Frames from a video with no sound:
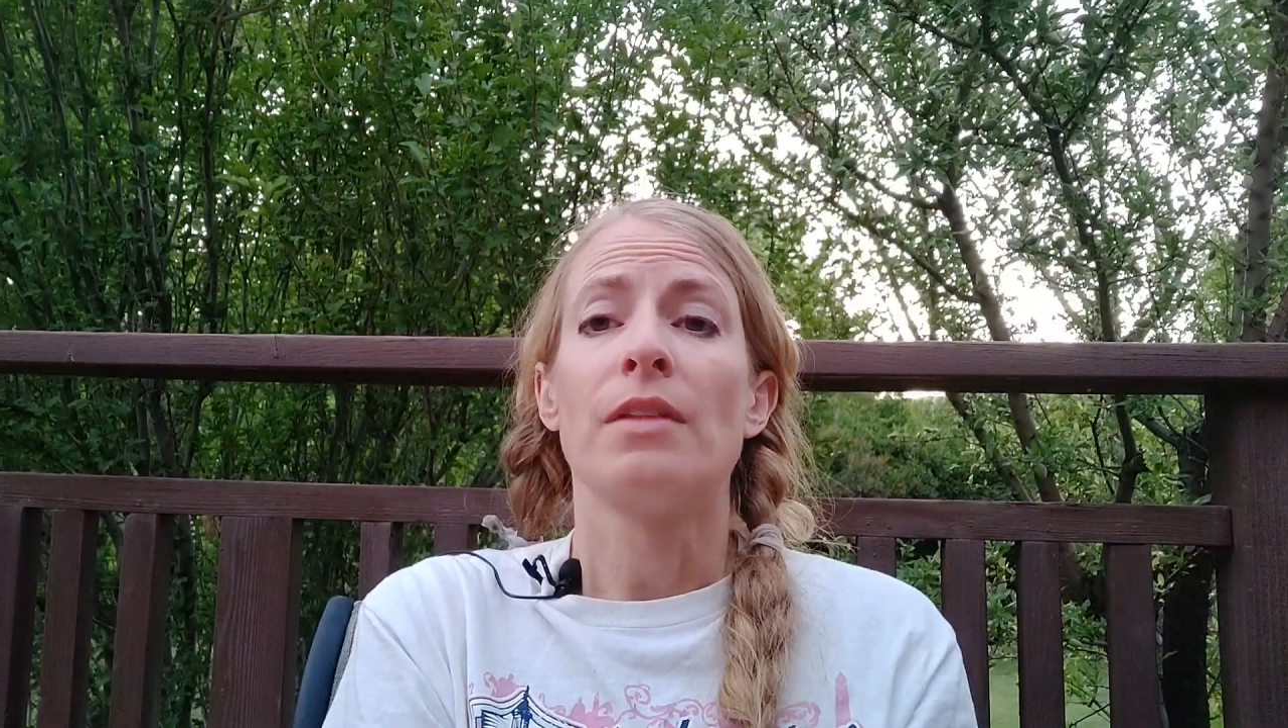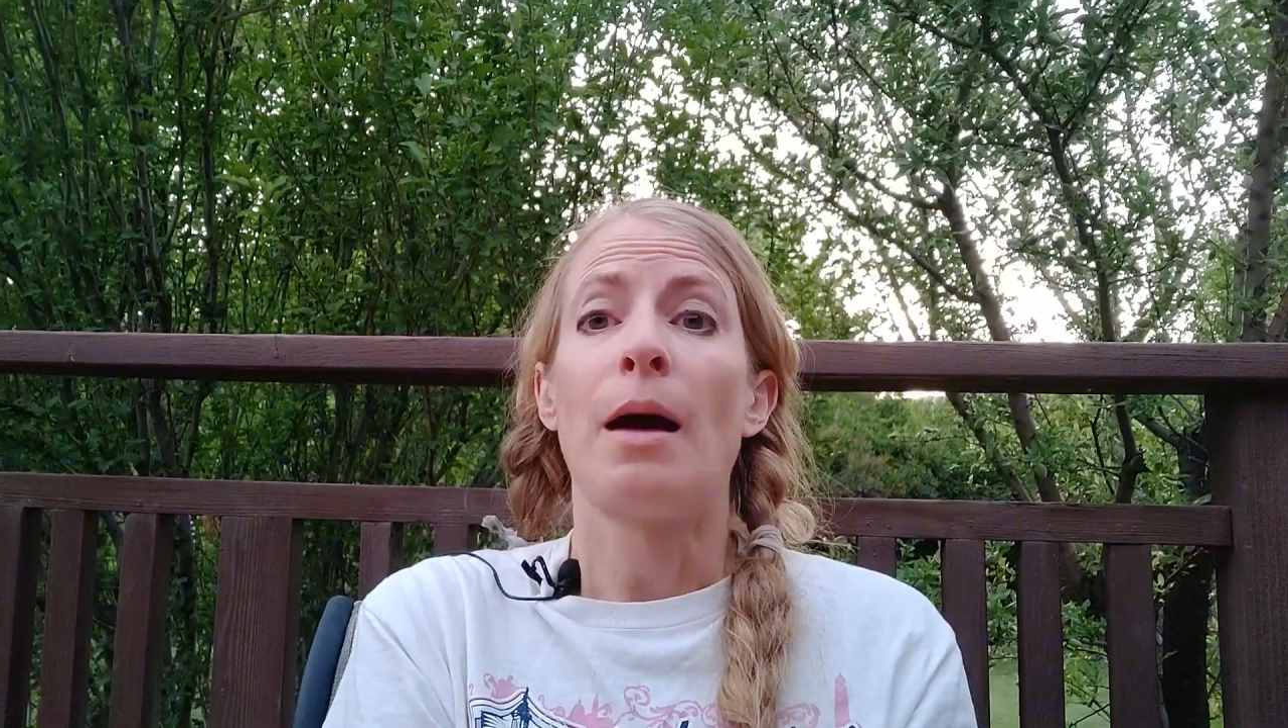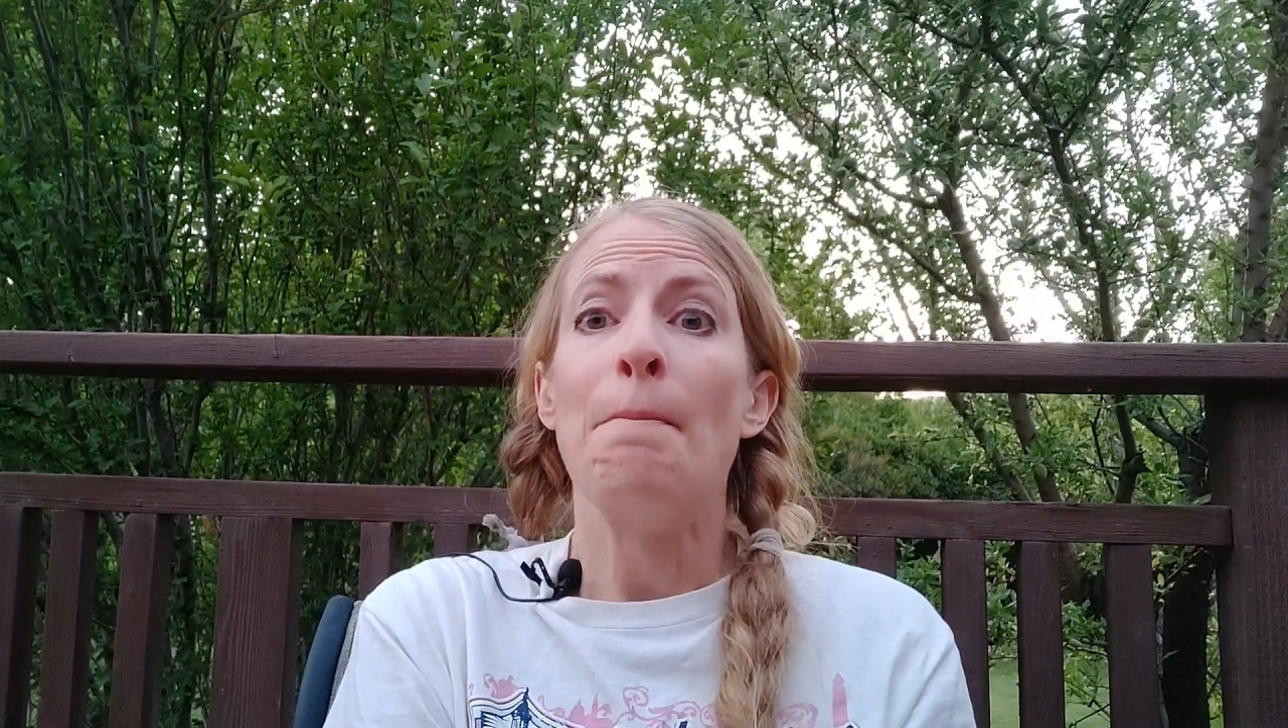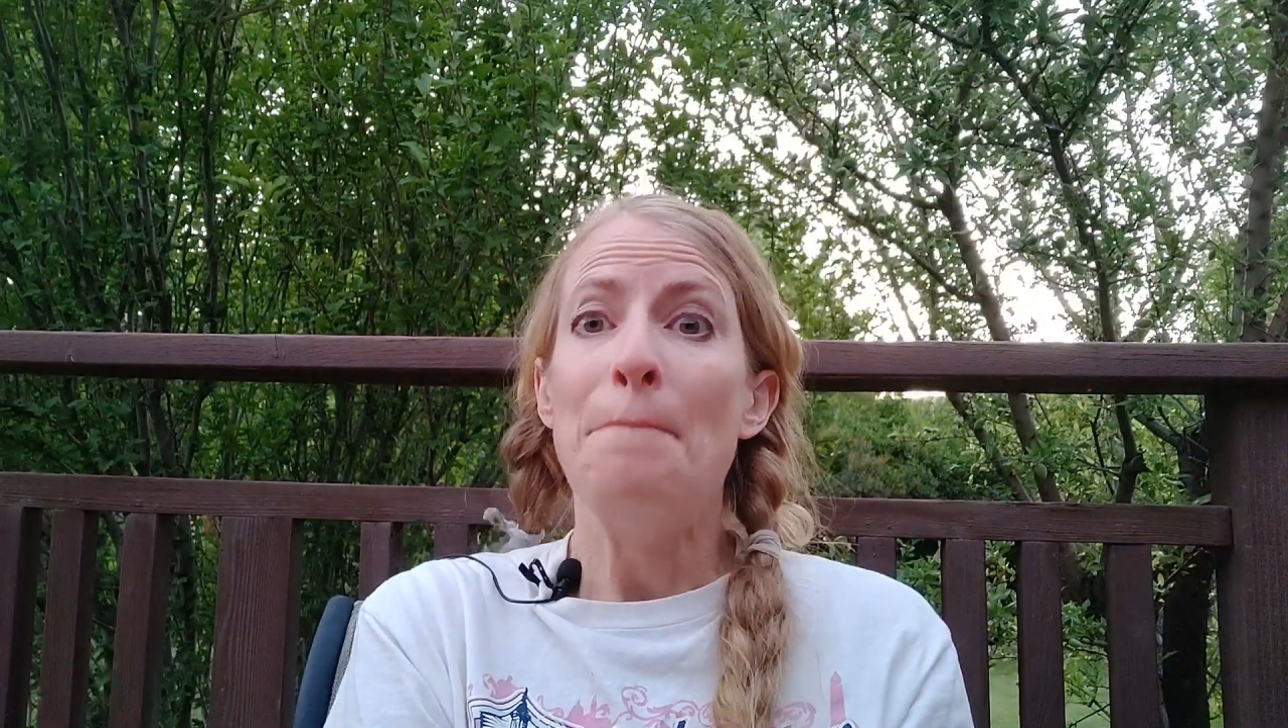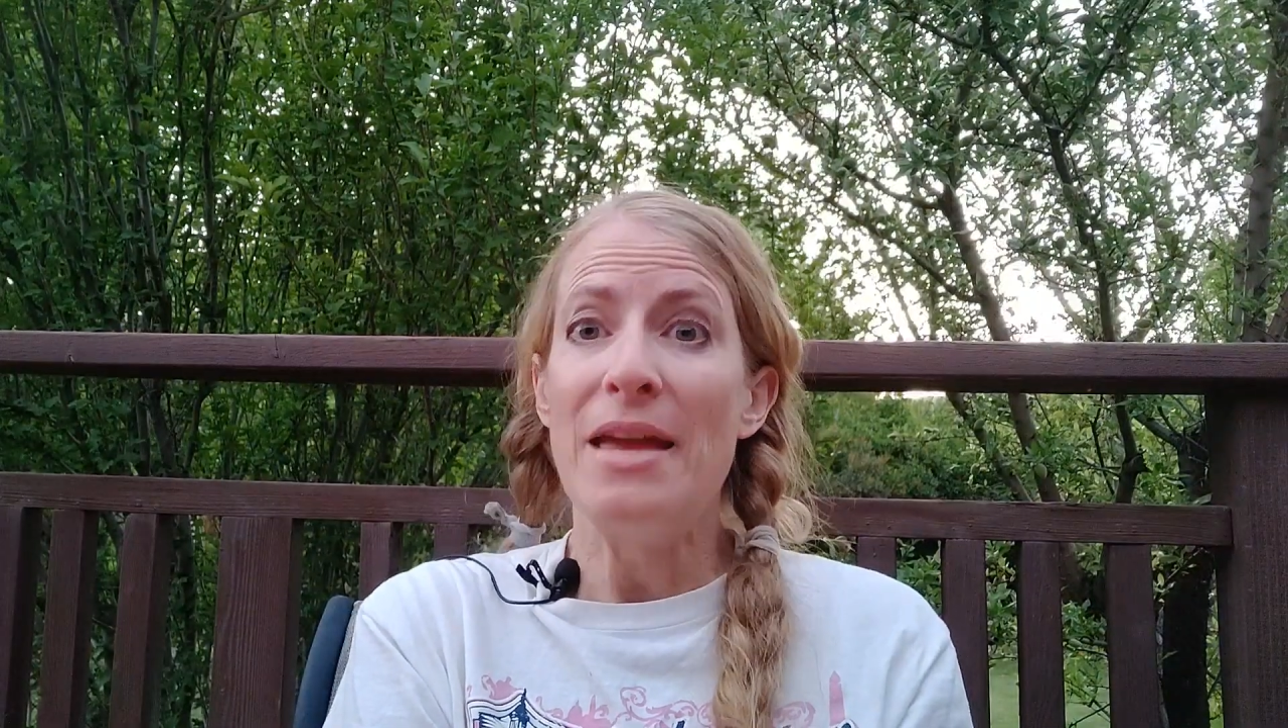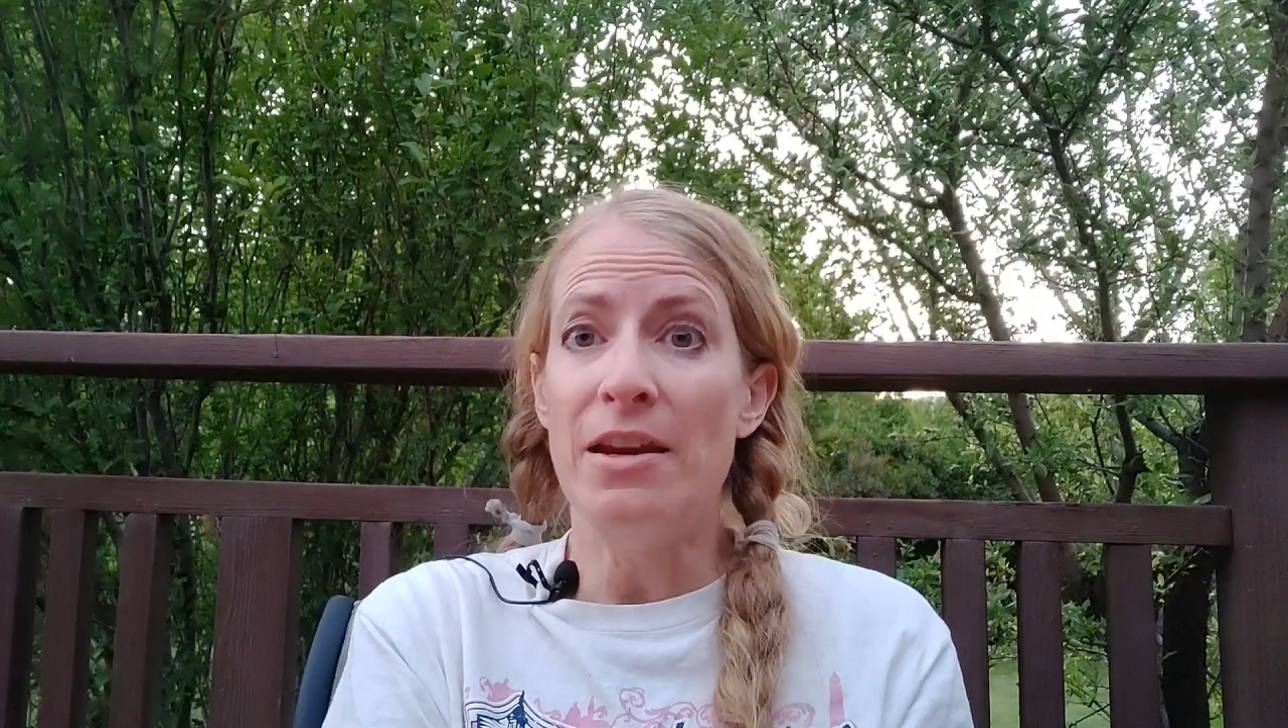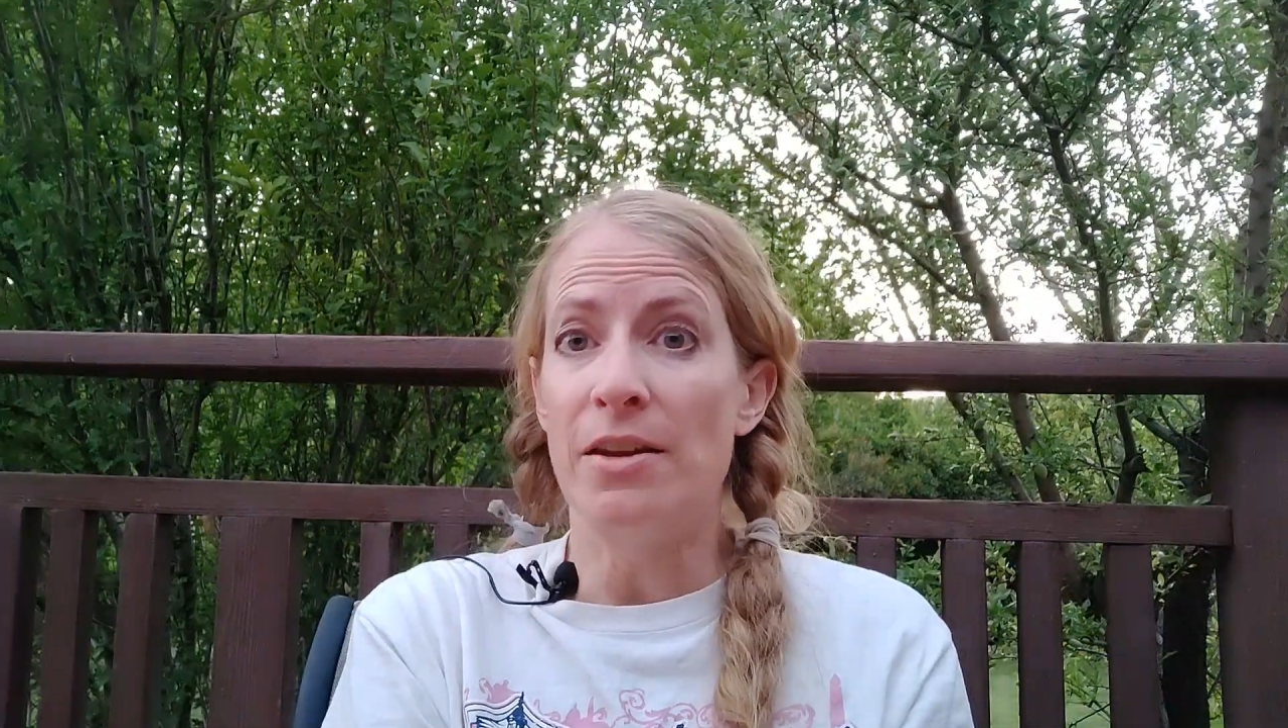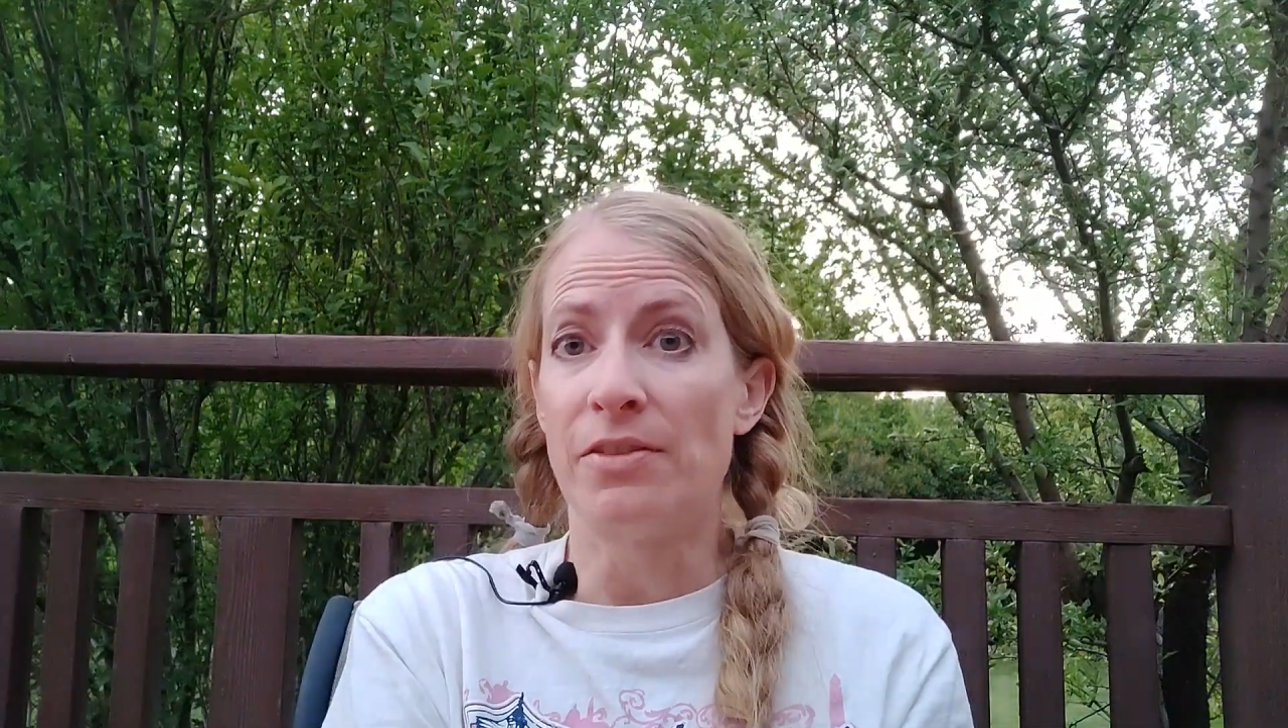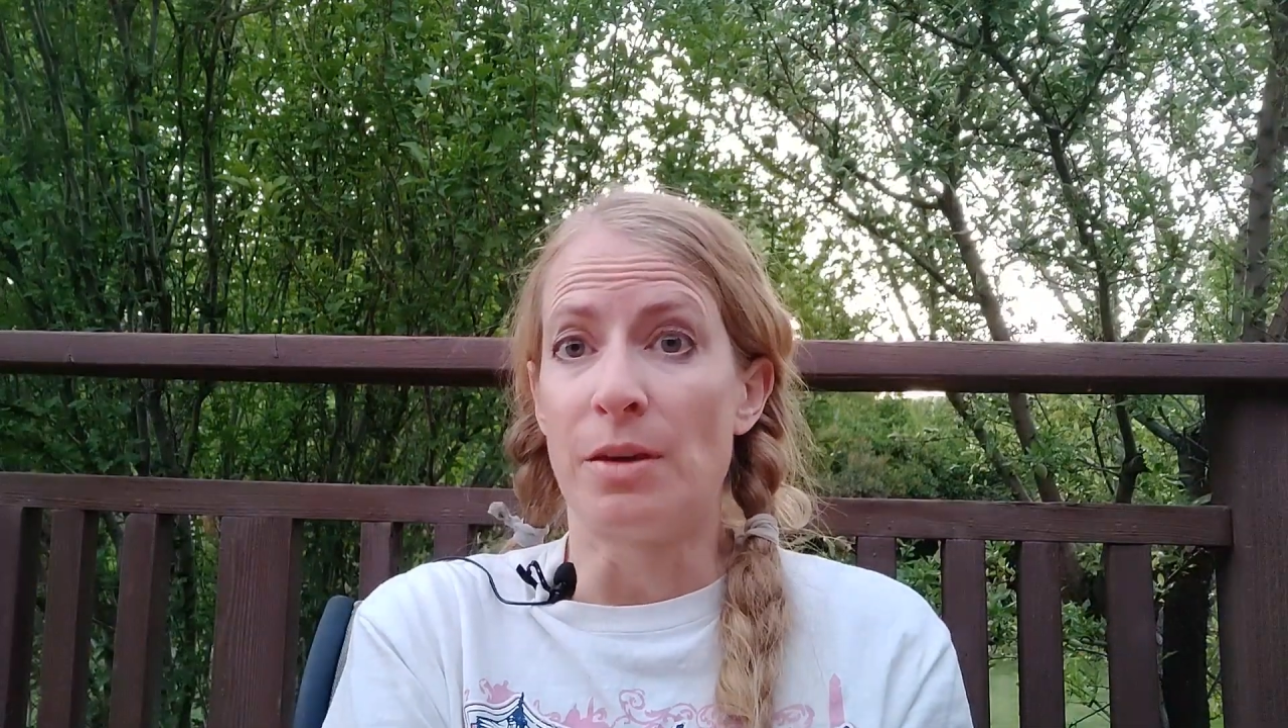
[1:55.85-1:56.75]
a minute of